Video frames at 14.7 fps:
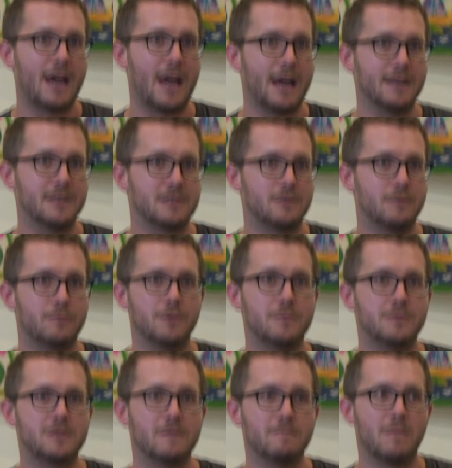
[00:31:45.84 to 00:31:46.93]
as the
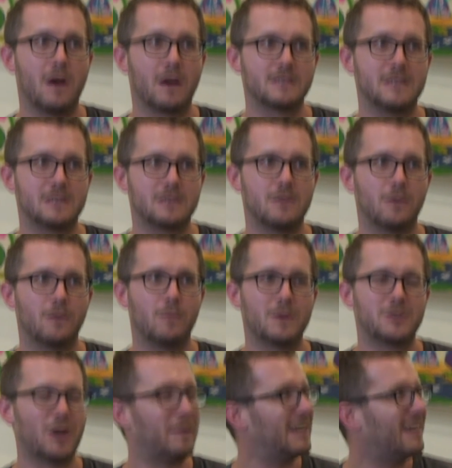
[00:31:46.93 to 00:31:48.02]
roots of Marxist thought,
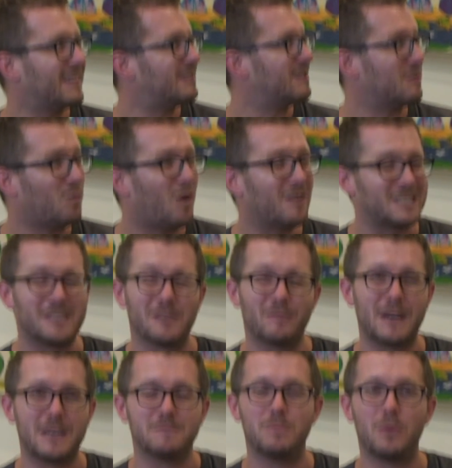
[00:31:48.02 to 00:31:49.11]
which I mean, whilst it's a
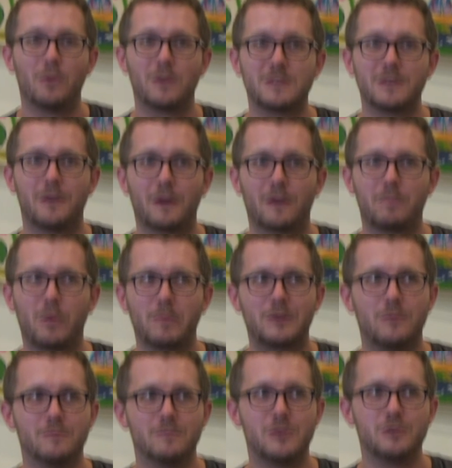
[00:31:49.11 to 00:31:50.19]
read his book, so I probably
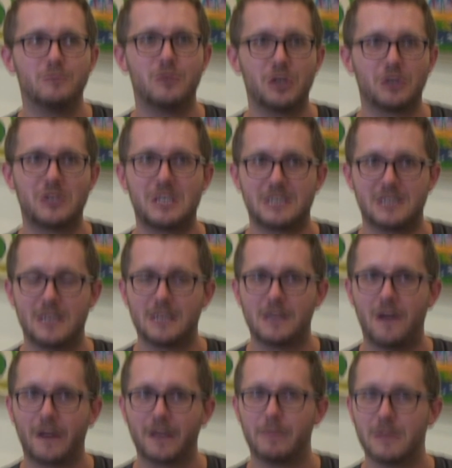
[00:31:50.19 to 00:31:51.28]
couldn't do justice to
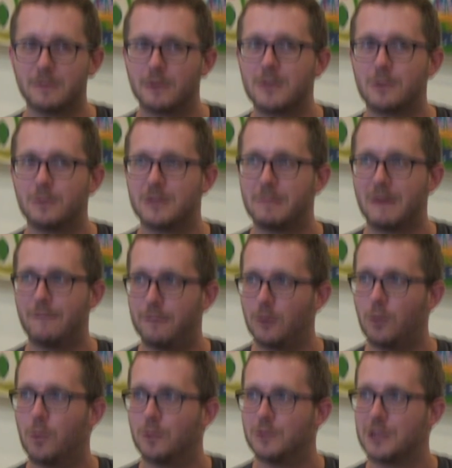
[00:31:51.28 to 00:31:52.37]
the argument, I always thought it was a bit
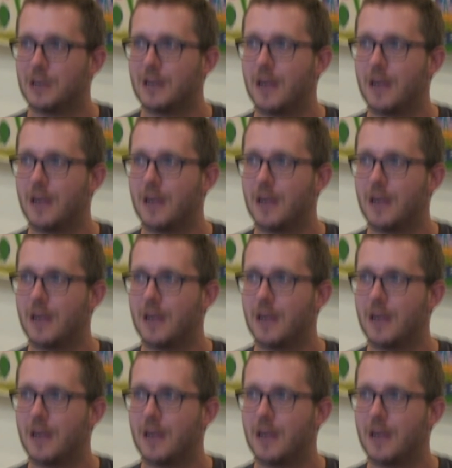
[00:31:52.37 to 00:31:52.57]
flawed.